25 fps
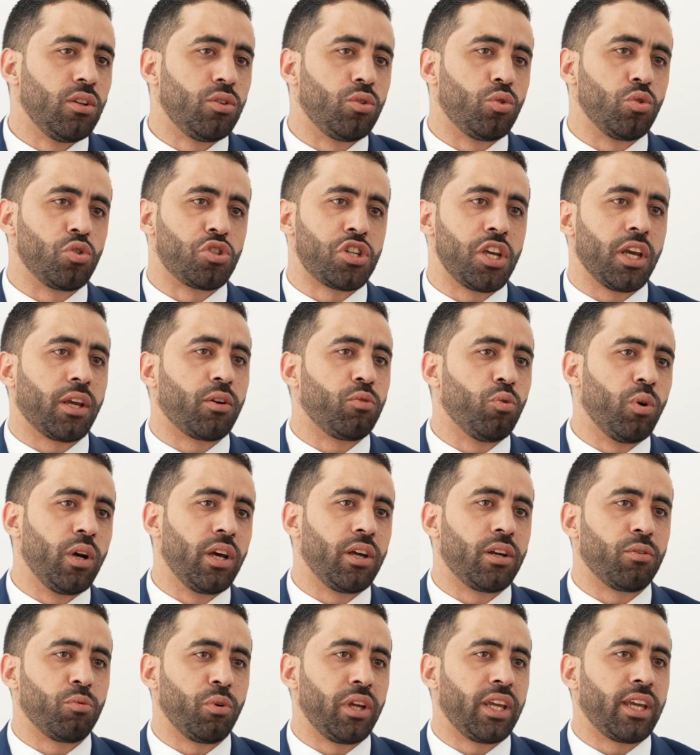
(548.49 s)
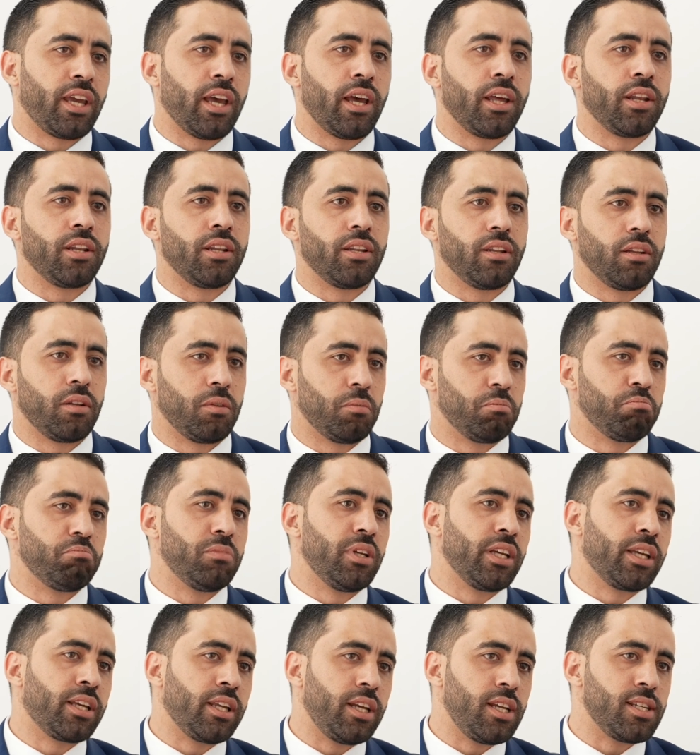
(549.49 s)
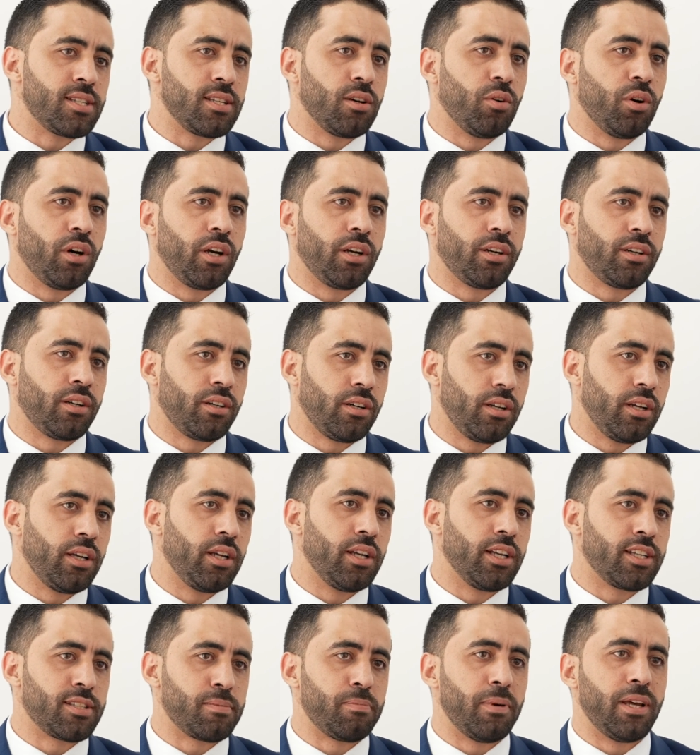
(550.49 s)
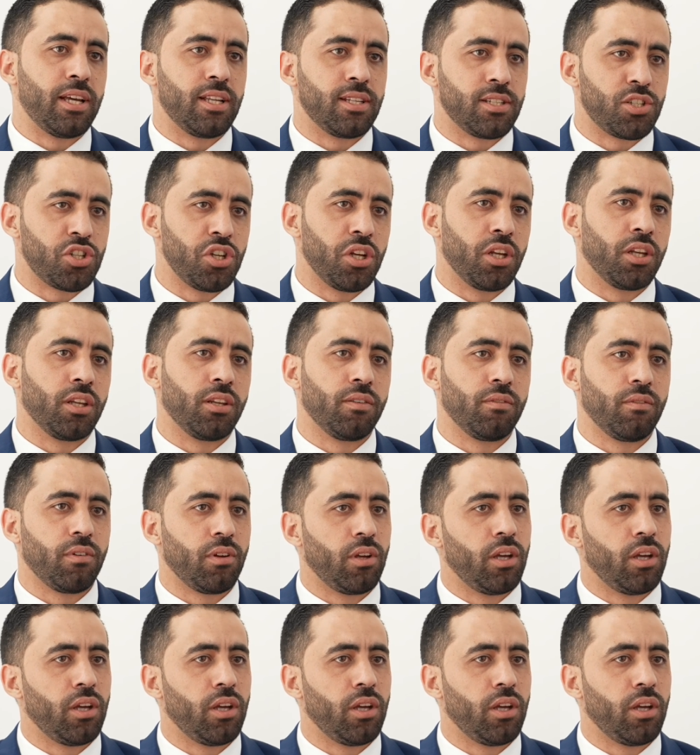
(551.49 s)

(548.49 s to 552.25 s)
to check where we can increase our expansion